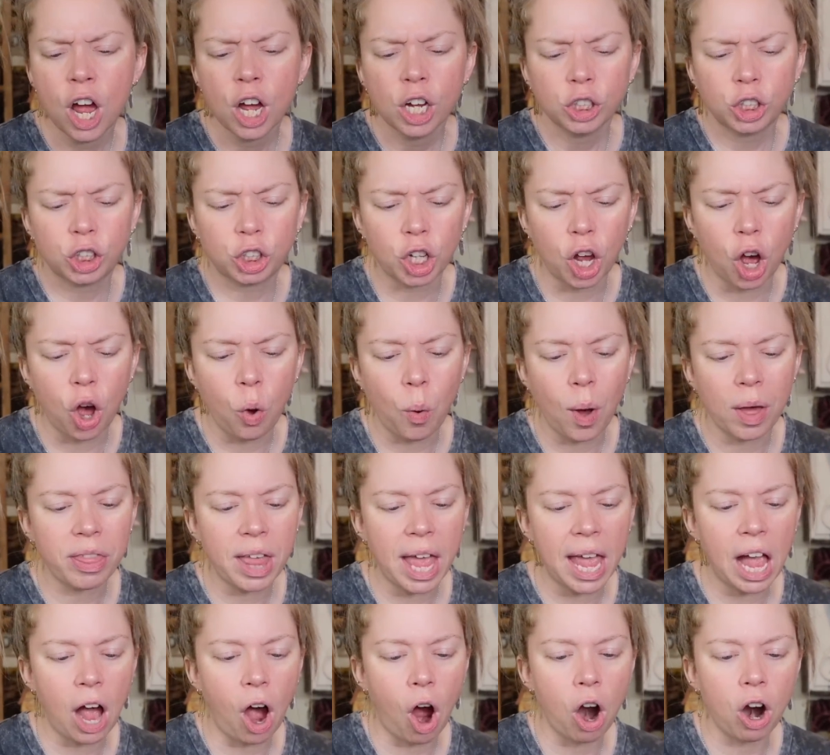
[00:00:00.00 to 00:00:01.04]
So
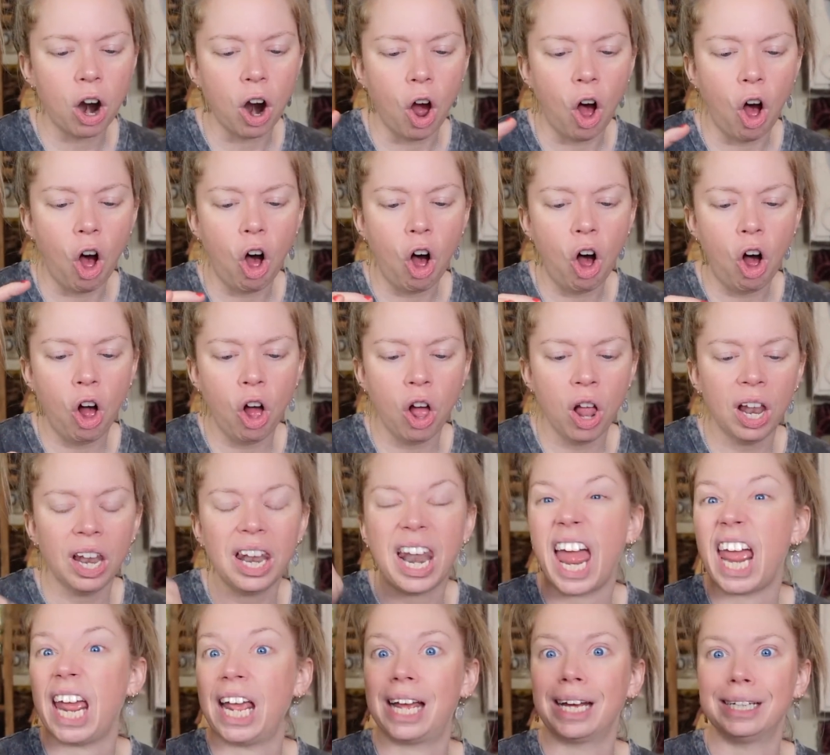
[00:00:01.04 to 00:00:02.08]
they are all
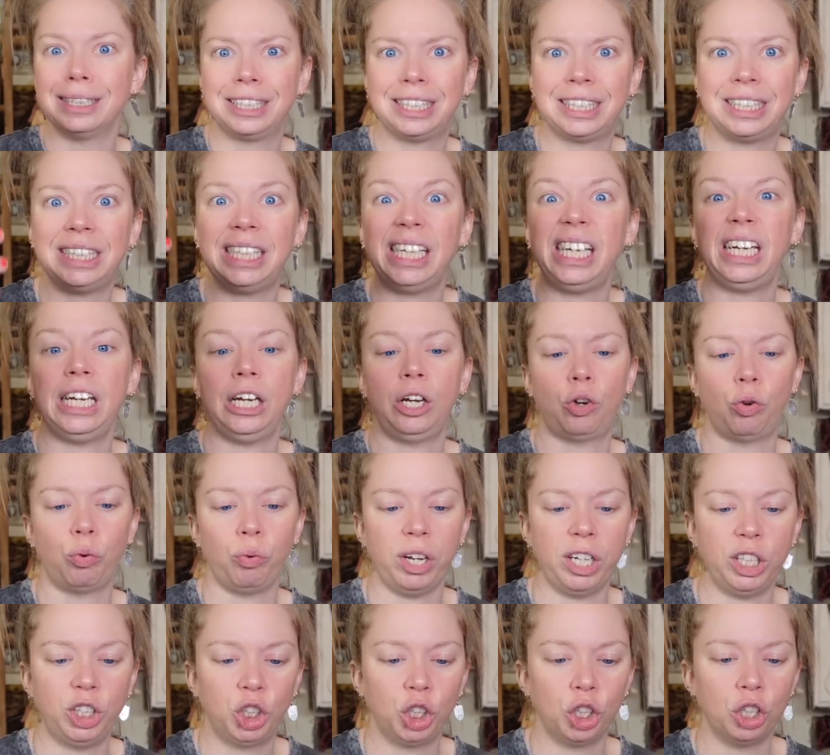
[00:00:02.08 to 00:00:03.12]
like sea
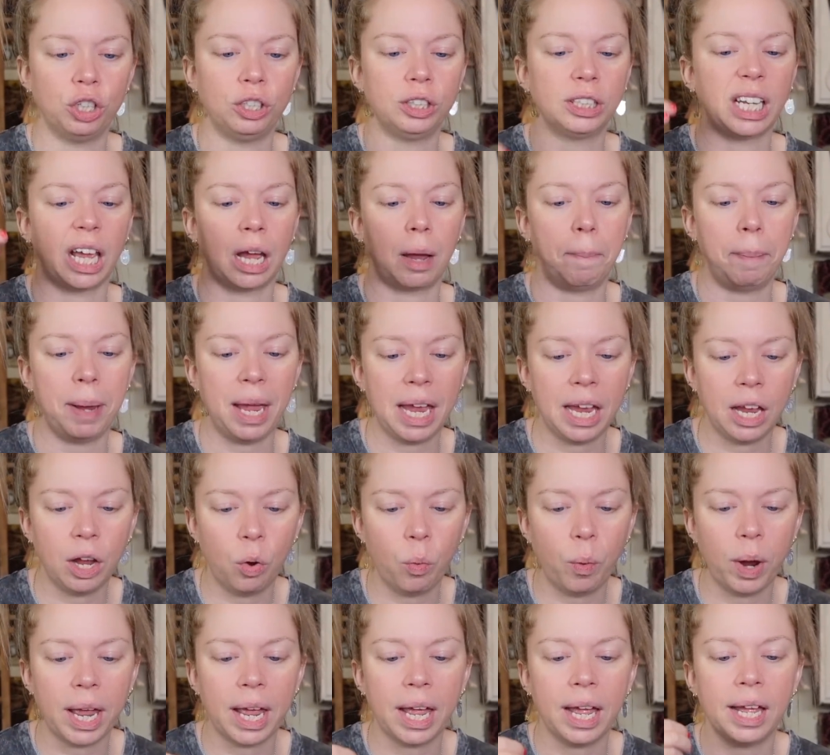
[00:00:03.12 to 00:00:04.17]
creatures, like
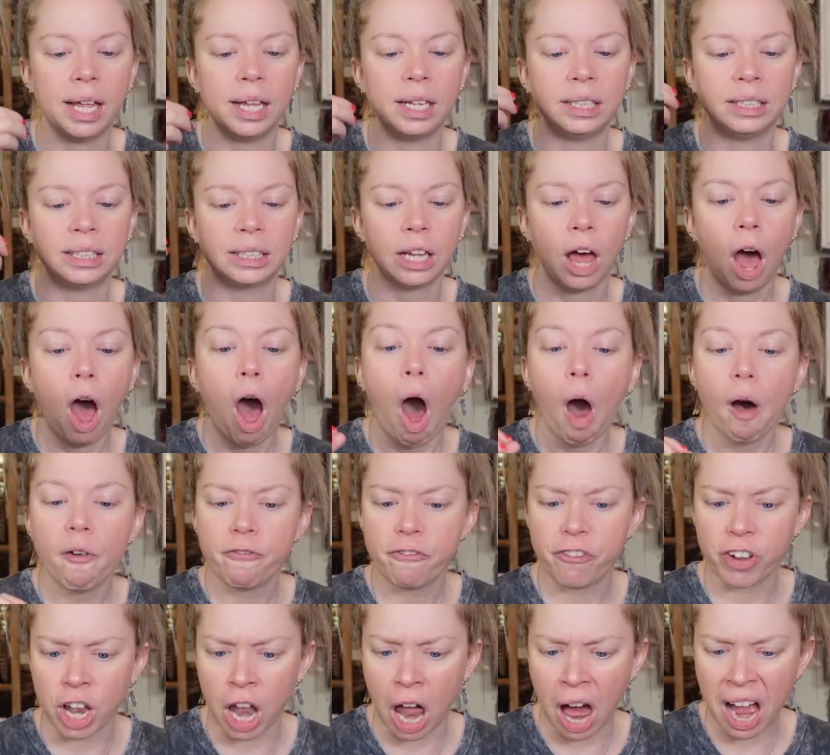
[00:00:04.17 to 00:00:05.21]
penguins,
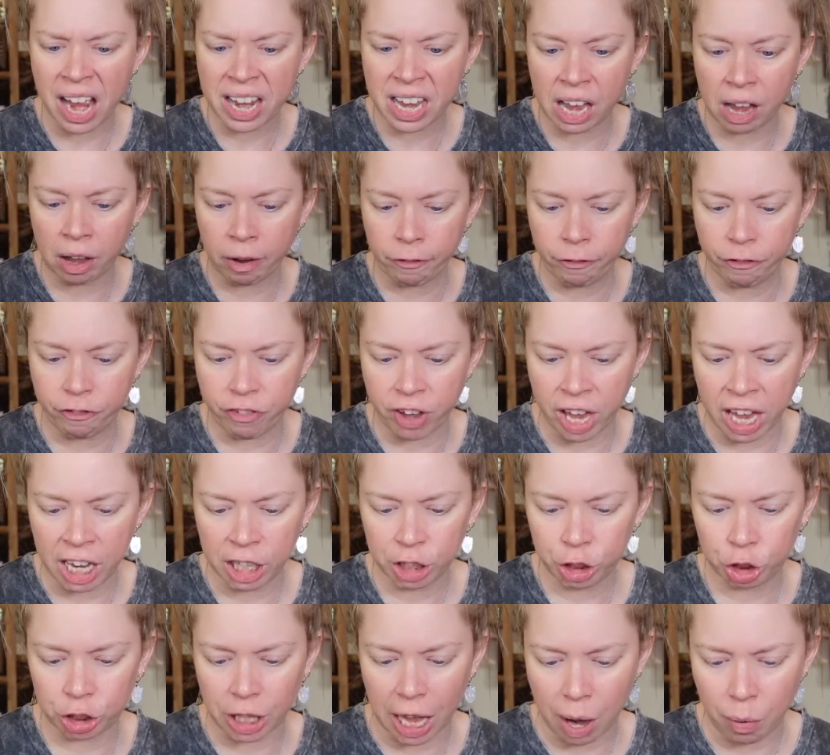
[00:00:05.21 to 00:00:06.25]
flying
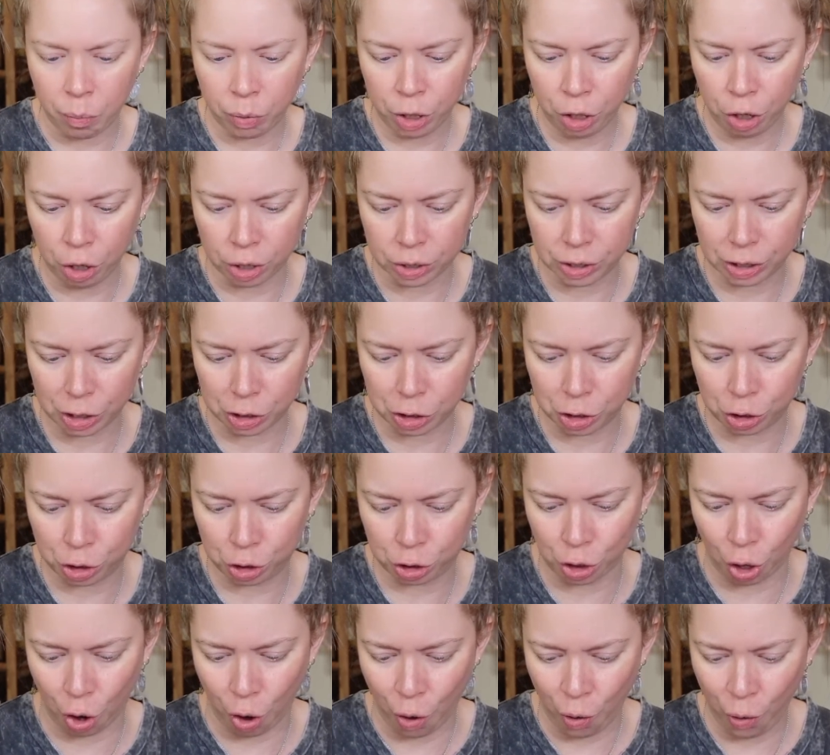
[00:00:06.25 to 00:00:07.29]
fish. That one looks
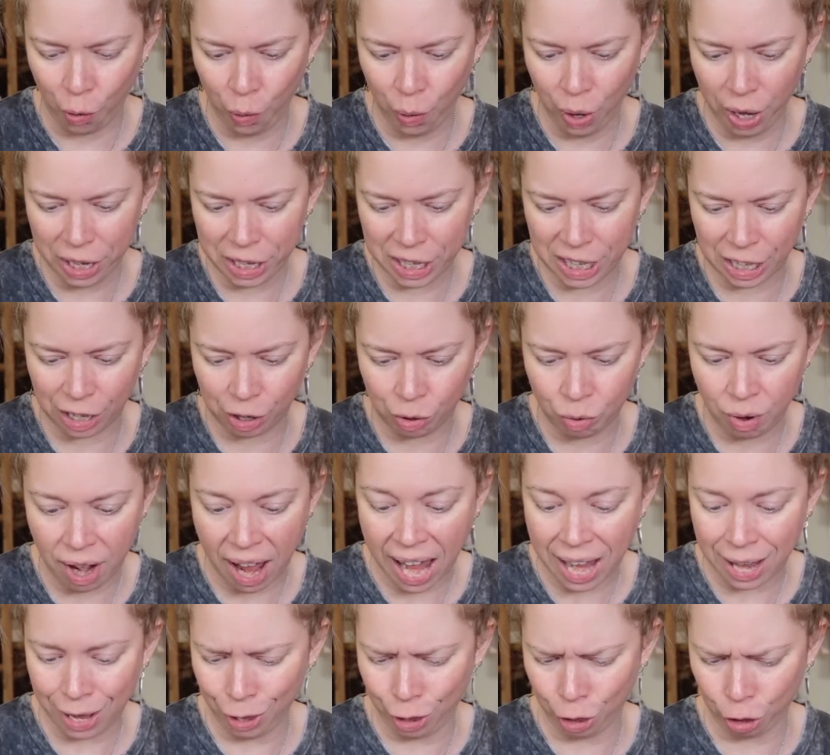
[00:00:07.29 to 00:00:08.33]
so cute.
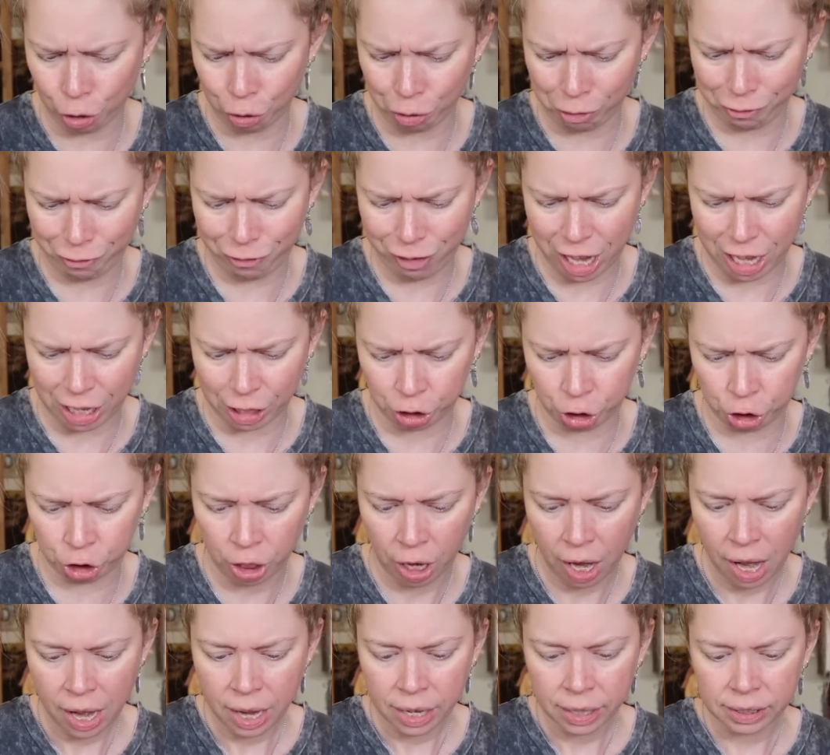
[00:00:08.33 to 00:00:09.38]
Anglerfish,
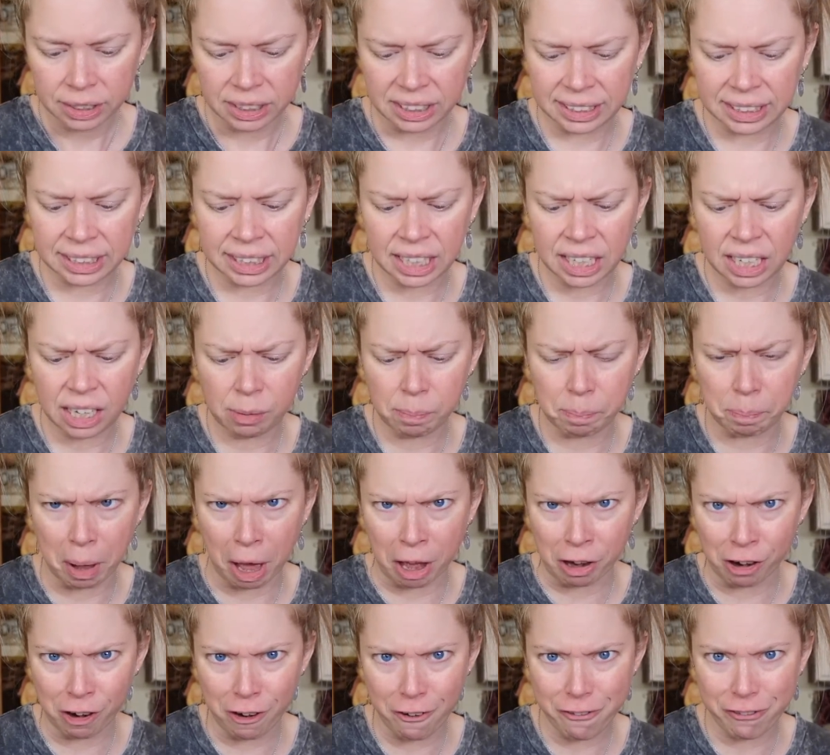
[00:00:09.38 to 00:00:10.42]
sea
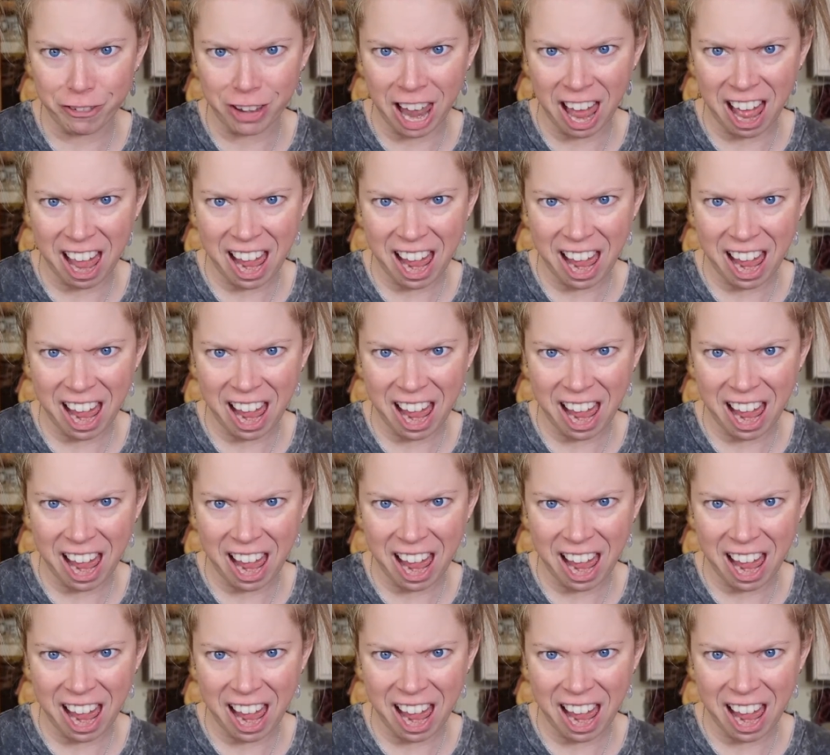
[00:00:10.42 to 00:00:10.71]
butterfly.